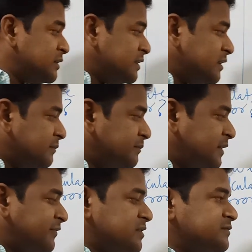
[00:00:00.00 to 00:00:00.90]
The
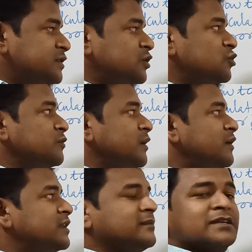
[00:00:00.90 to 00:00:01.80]
difference between true value
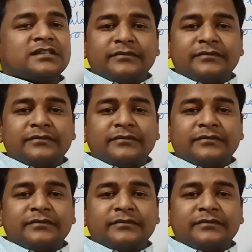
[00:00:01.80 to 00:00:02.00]
and the measured